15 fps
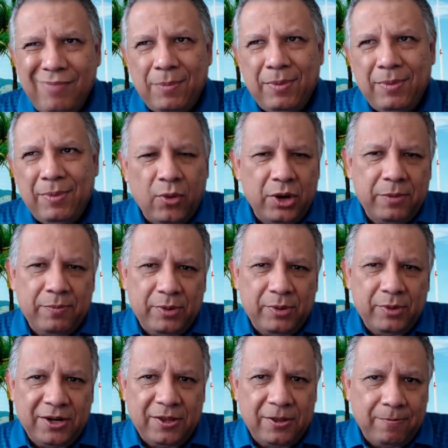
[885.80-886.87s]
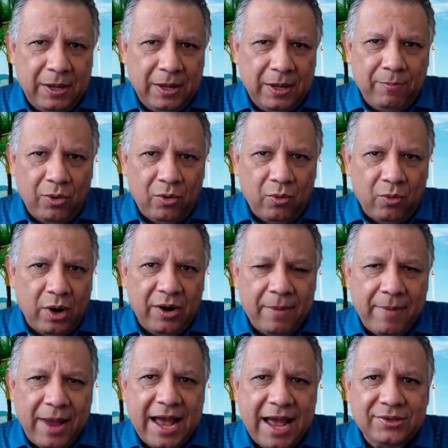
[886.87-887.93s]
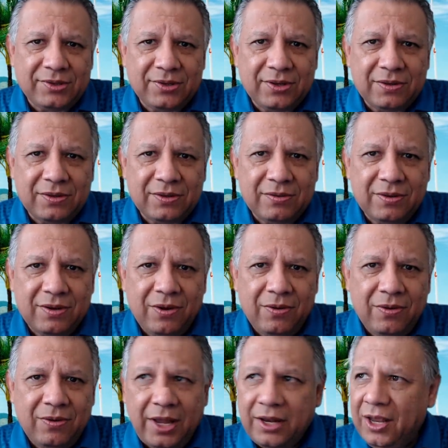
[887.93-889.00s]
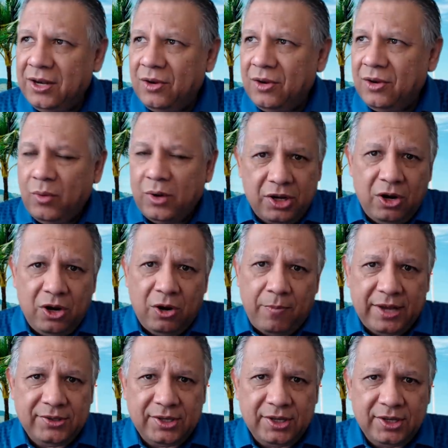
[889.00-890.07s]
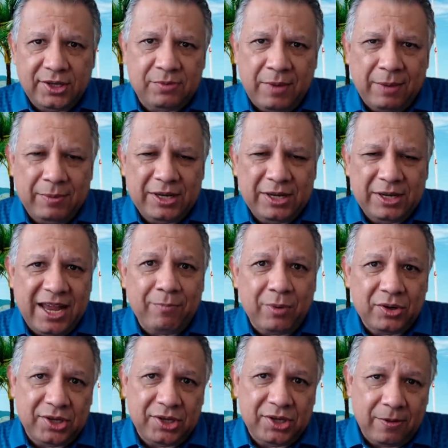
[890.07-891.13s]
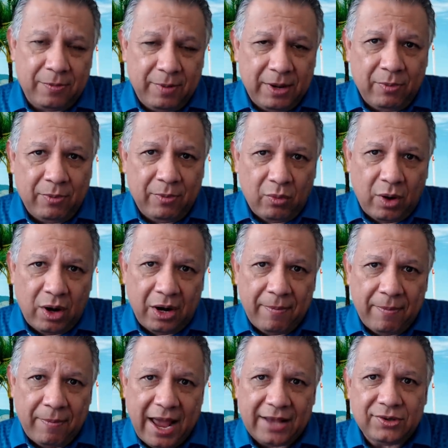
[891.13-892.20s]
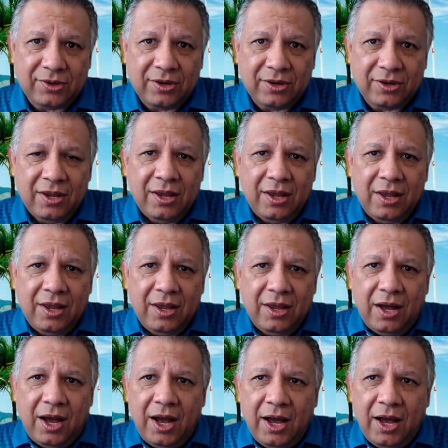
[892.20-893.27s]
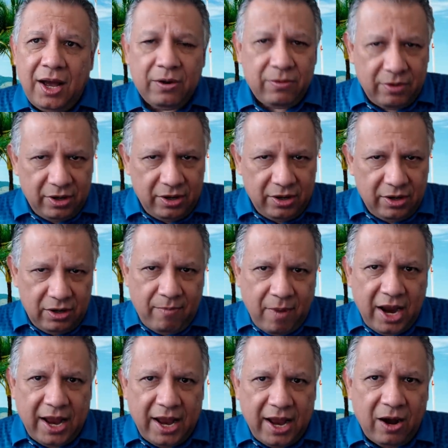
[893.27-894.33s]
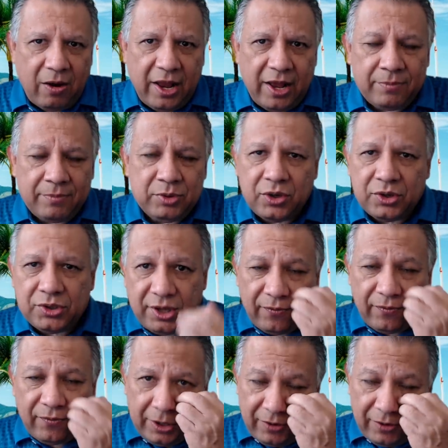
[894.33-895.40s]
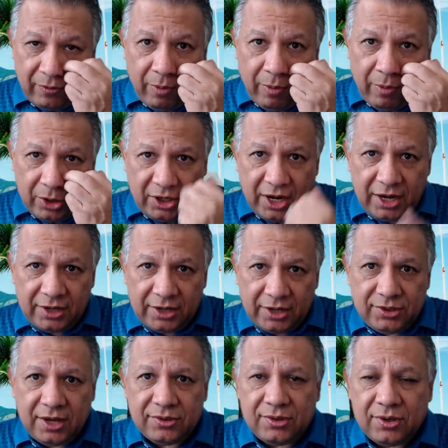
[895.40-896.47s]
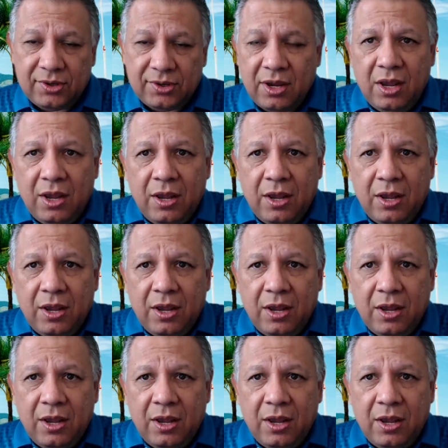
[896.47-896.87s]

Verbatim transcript: maybe forty percent of the people are wearing a mask, you know, and, and in one of the nearby cities, maybe ten percent of the people are wearing a mask uh, here in my area. I'm sure it's different, different parts of the United States.